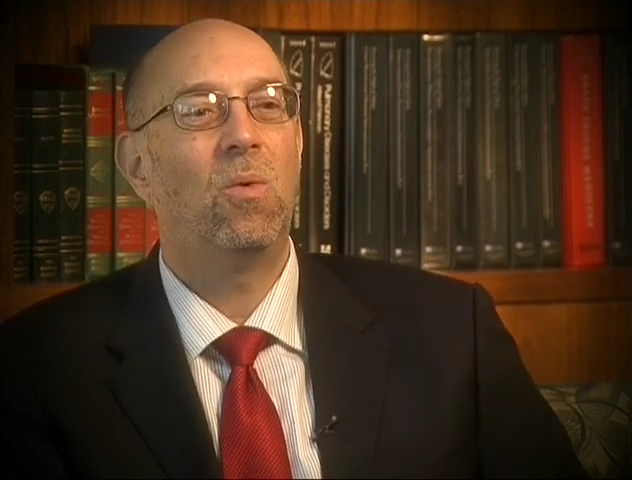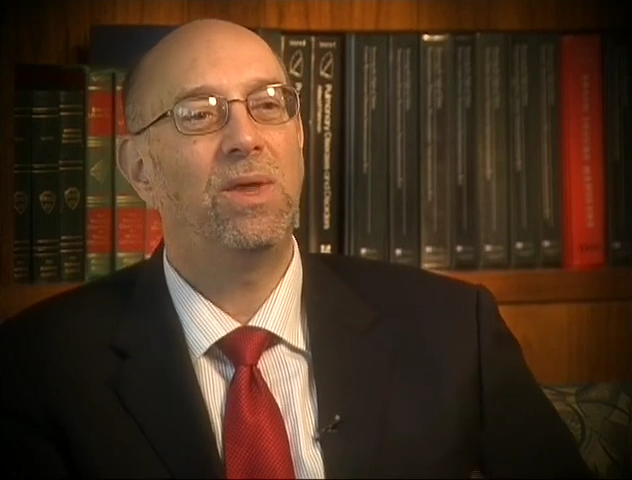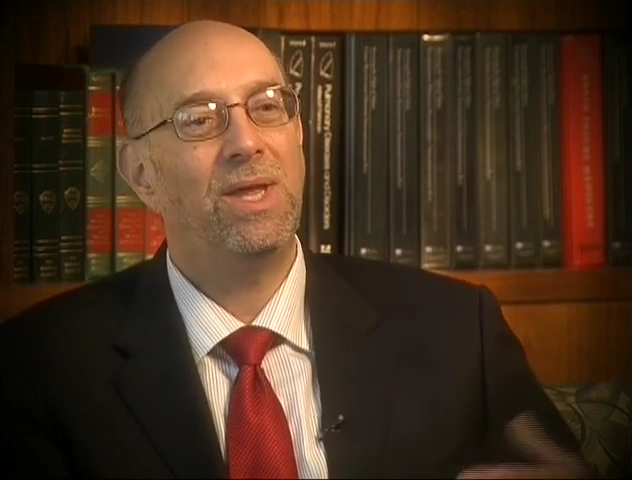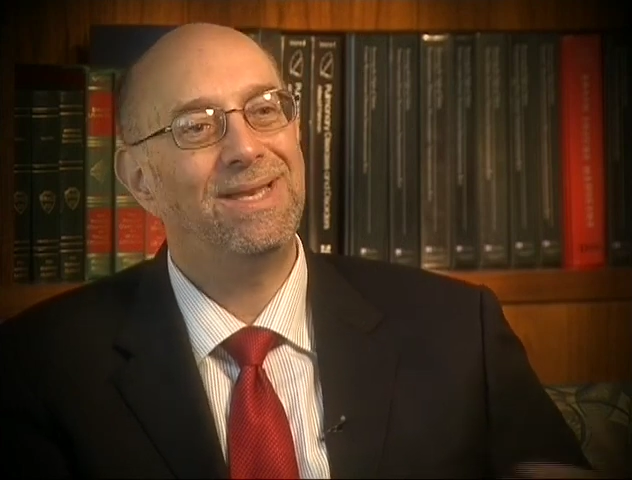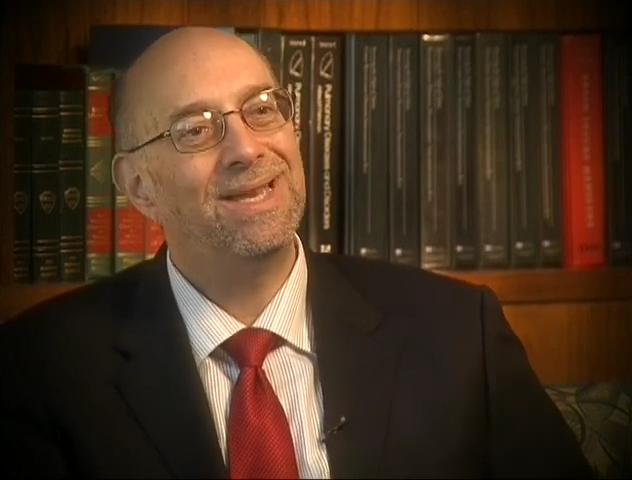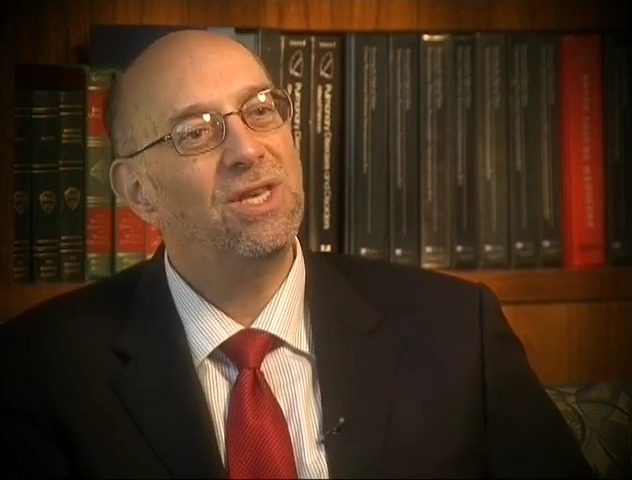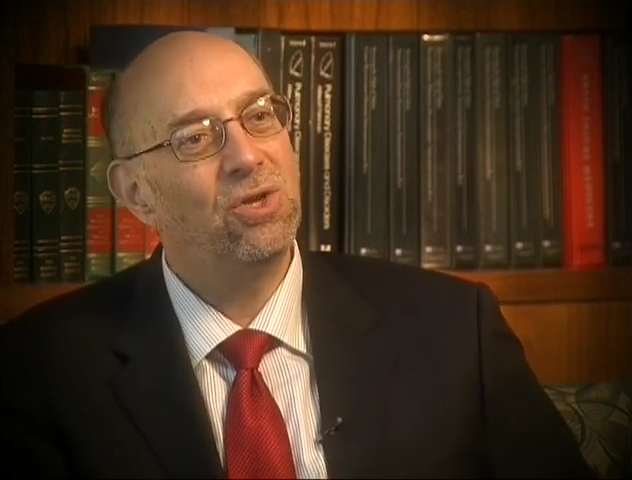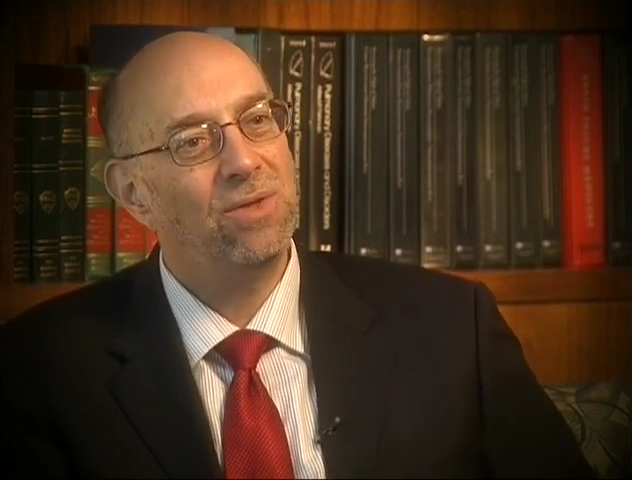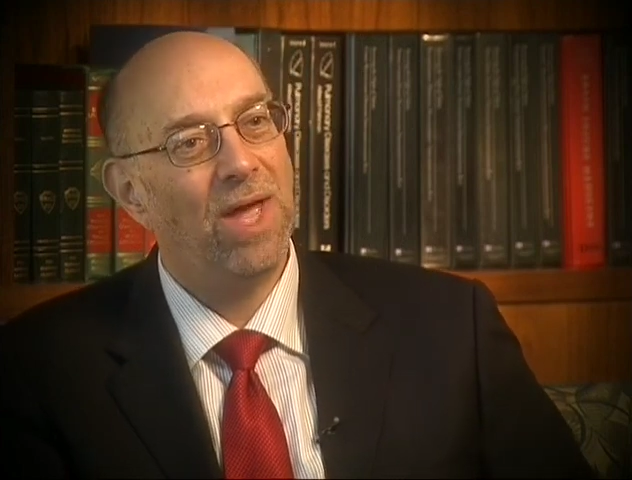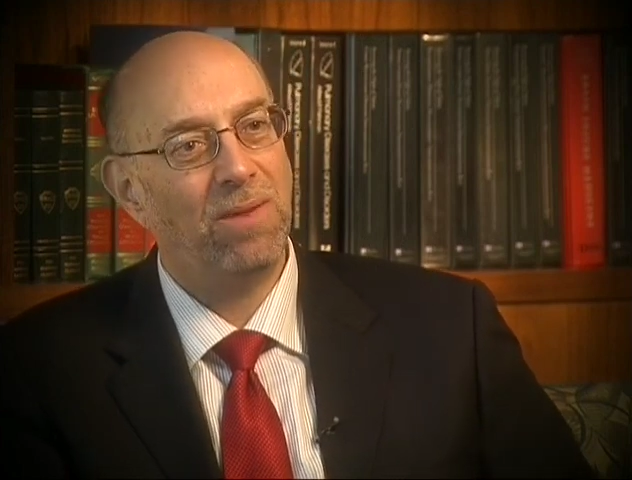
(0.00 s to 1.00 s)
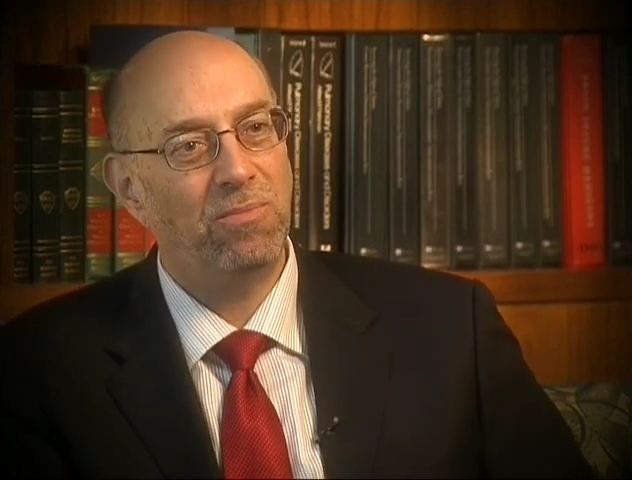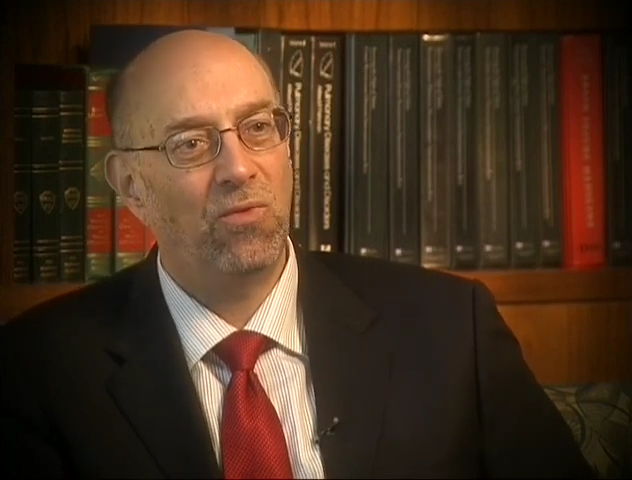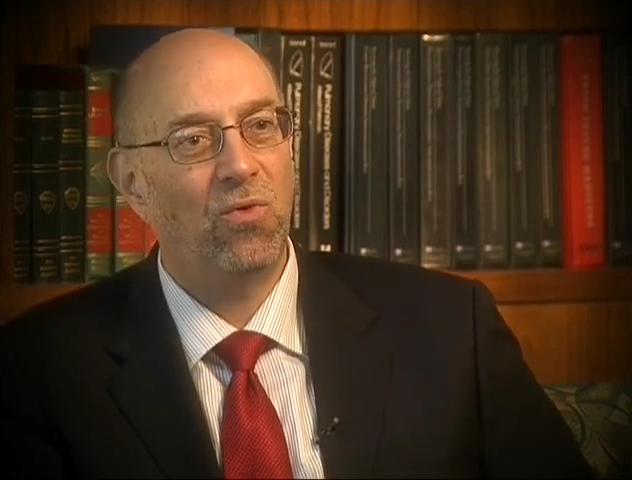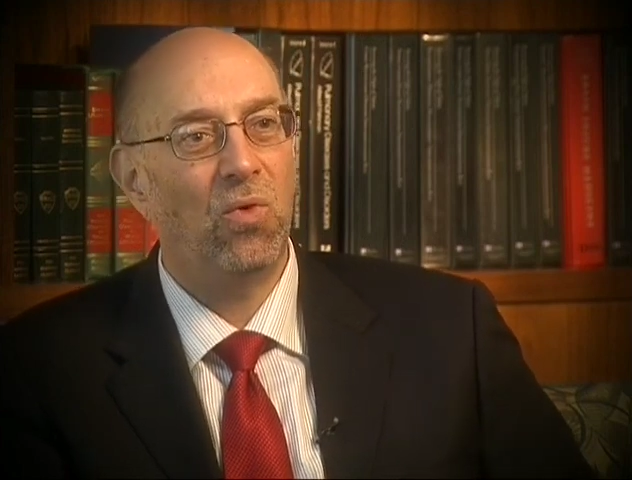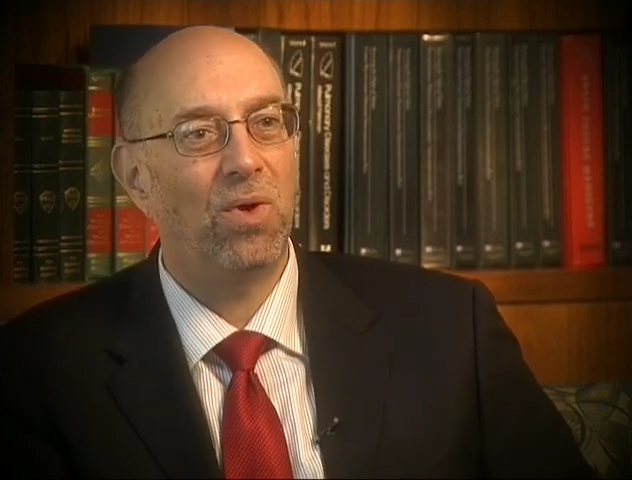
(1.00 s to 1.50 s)
where they didn't do that
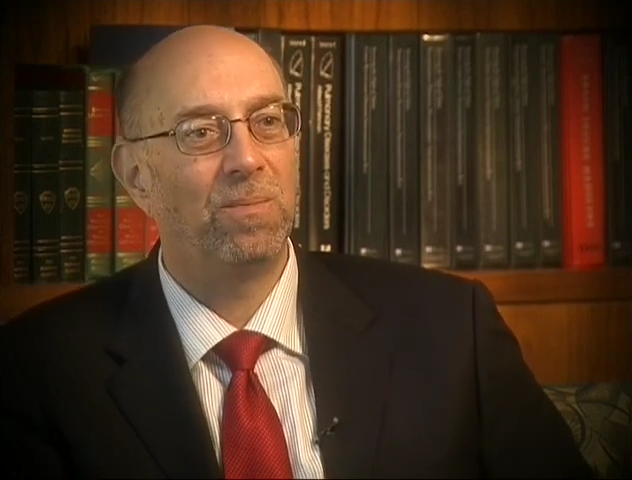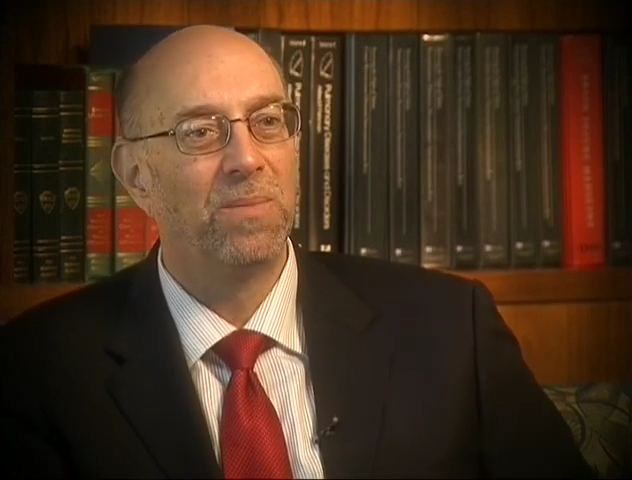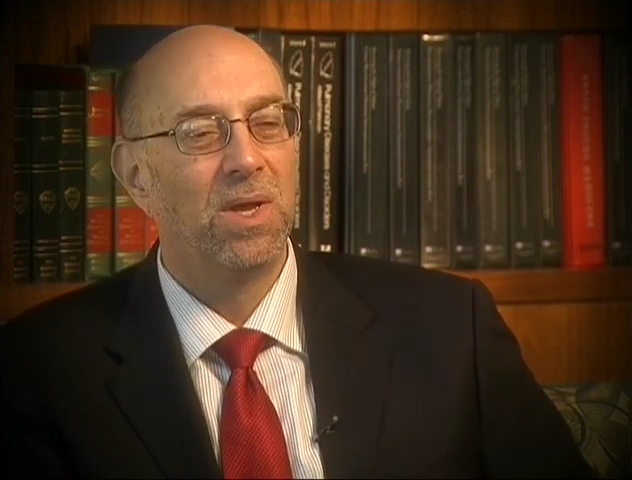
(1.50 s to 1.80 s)
before.